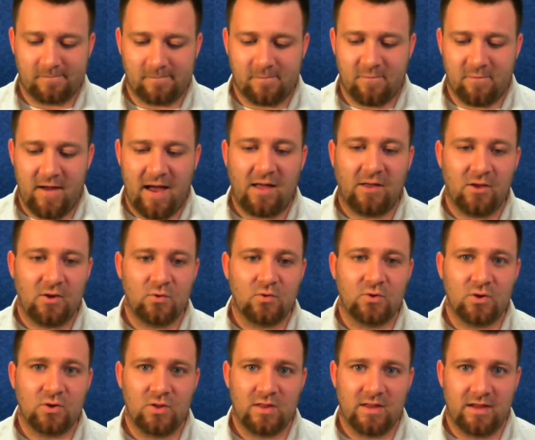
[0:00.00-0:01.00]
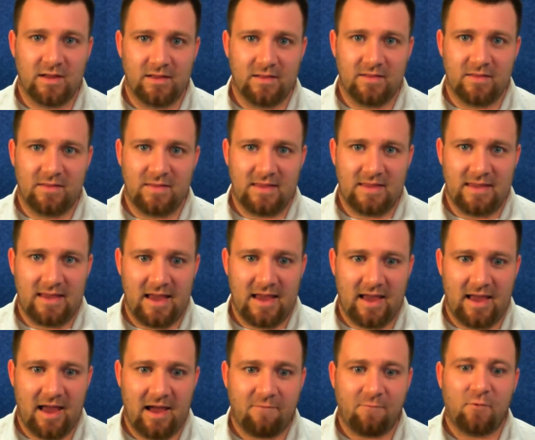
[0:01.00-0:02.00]
value to the
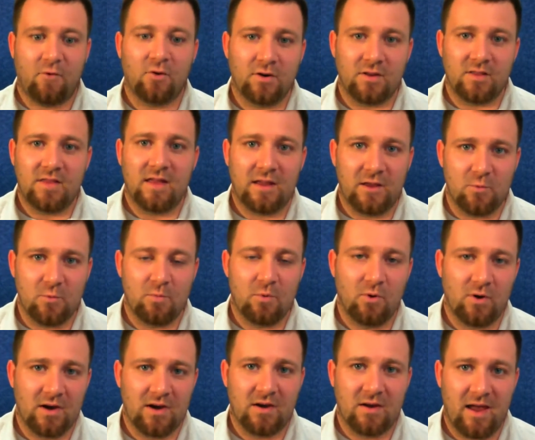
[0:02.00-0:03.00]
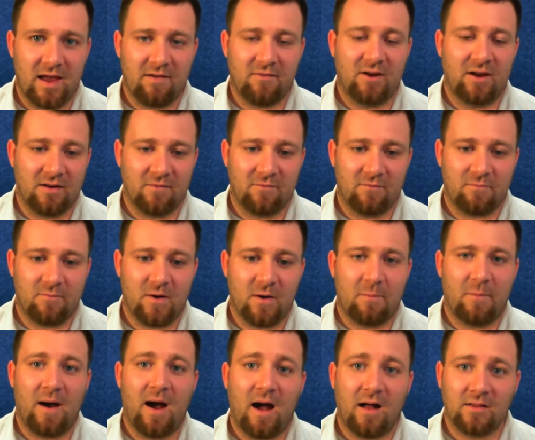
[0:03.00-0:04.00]
effort that you put into having
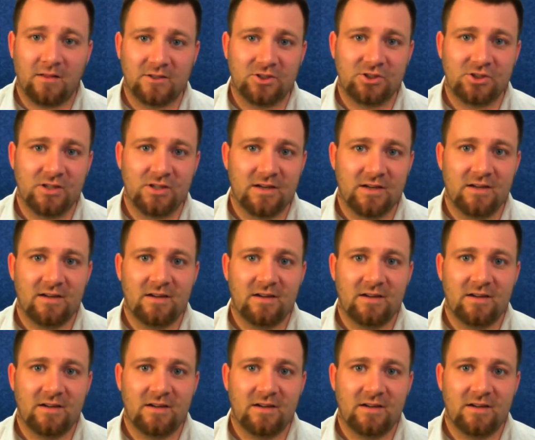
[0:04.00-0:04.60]
a polished